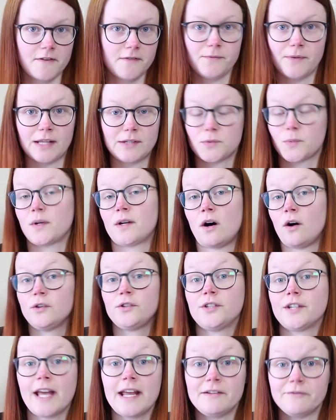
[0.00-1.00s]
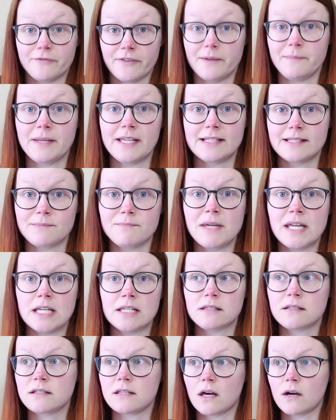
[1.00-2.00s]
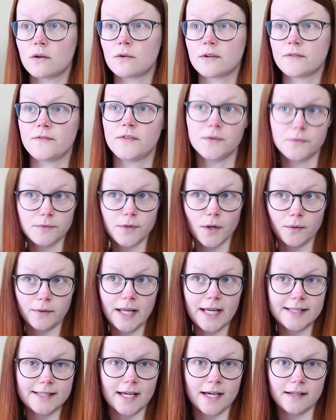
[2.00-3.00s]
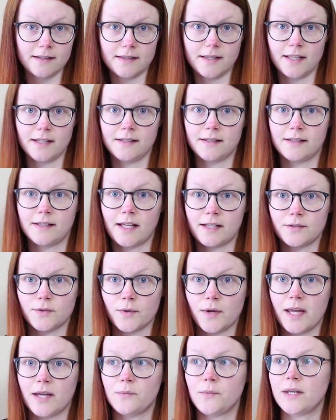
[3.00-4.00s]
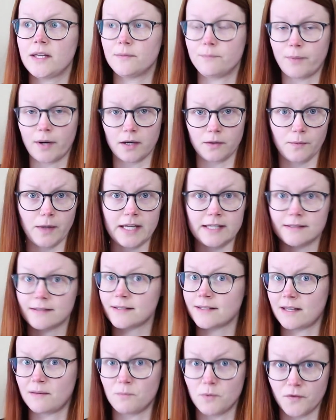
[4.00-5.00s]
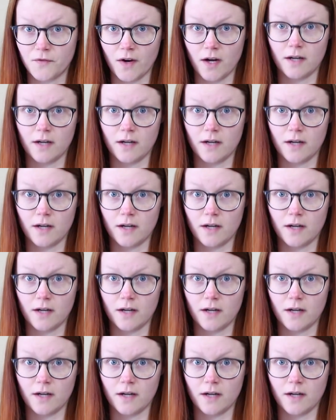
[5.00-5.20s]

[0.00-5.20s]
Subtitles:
That's what all you're getting from me is me. So if you don't like that, then that's okay. We can part ways and move